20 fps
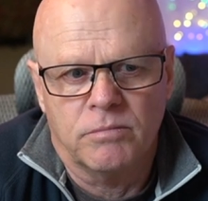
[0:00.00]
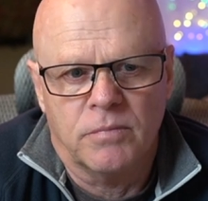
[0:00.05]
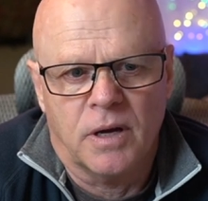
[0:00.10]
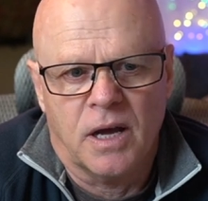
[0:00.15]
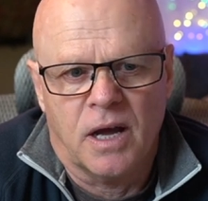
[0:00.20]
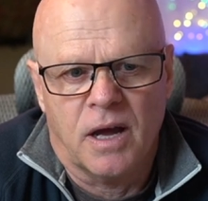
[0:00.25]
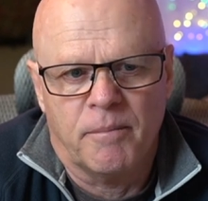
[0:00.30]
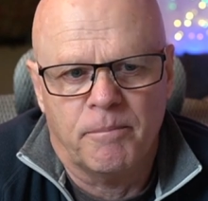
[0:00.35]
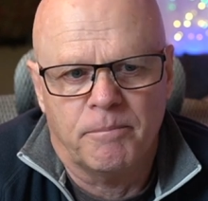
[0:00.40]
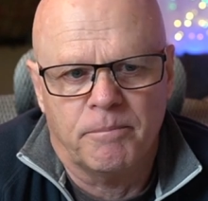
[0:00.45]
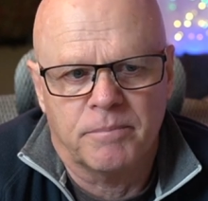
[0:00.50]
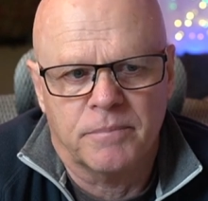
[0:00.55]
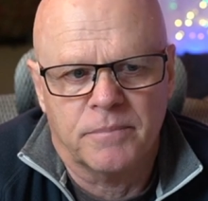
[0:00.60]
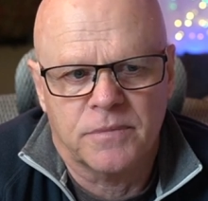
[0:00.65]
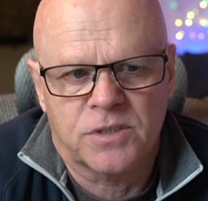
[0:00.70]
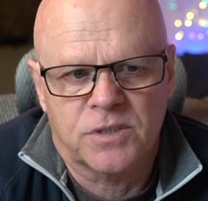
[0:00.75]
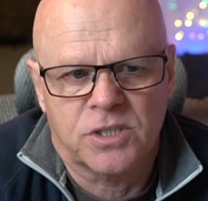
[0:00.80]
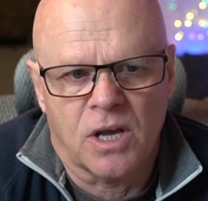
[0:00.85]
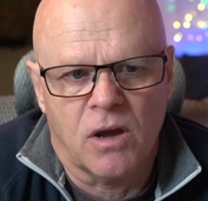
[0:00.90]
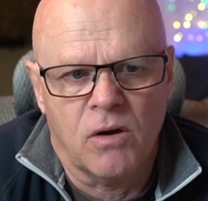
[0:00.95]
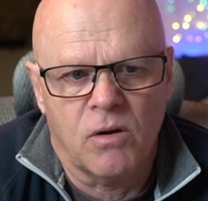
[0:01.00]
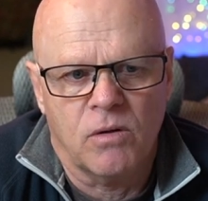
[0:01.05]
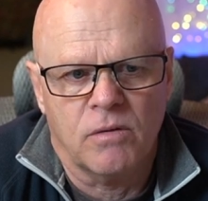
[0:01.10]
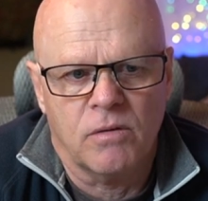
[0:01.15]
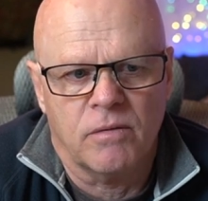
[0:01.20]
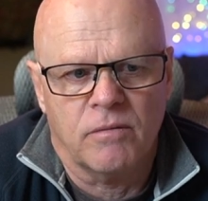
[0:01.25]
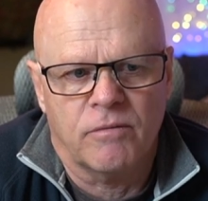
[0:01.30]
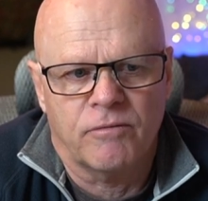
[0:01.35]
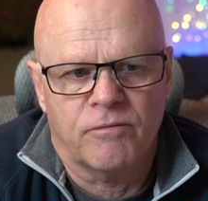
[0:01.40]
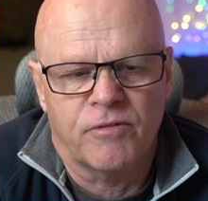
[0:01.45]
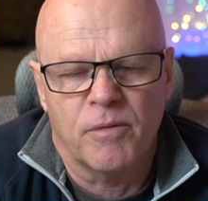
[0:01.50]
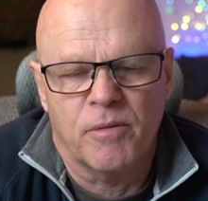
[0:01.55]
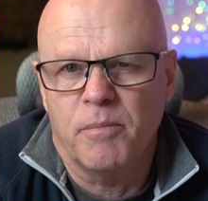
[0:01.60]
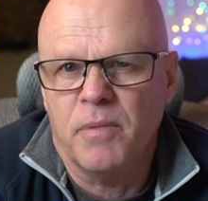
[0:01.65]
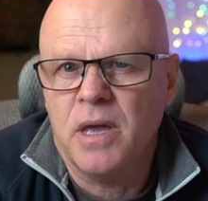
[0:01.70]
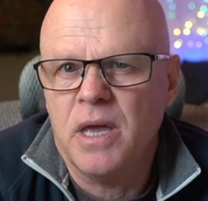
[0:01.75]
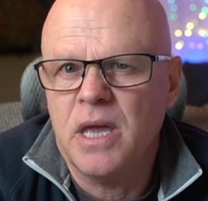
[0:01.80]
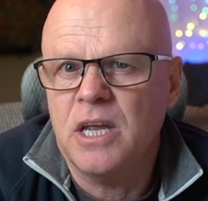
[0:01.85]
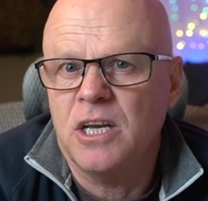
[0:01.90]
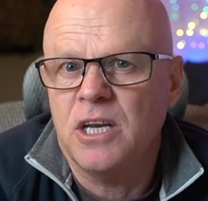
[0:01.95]
Um, so for
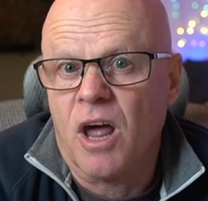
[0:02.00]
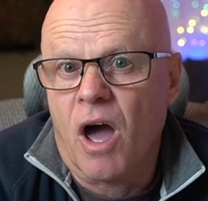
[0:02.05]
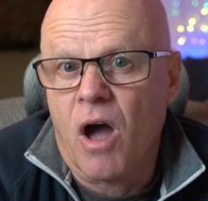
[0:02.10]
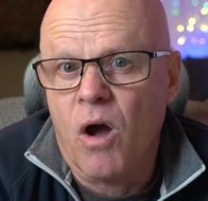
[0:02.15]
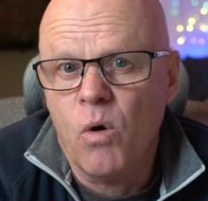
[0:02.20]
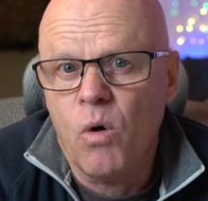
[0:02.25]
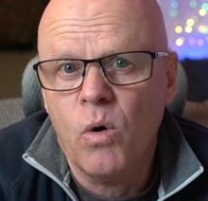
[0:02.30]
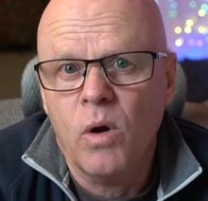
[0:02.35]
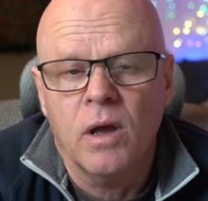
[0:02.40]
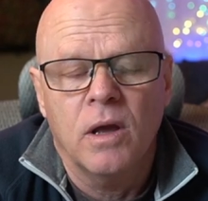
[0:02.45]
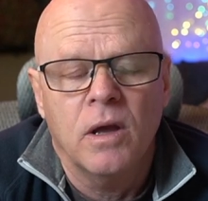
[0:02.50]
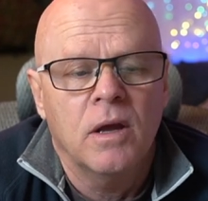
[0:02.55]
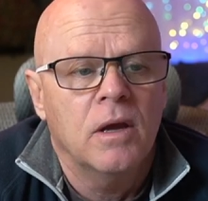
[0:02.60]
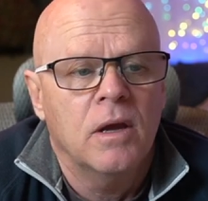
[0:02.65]
me, no.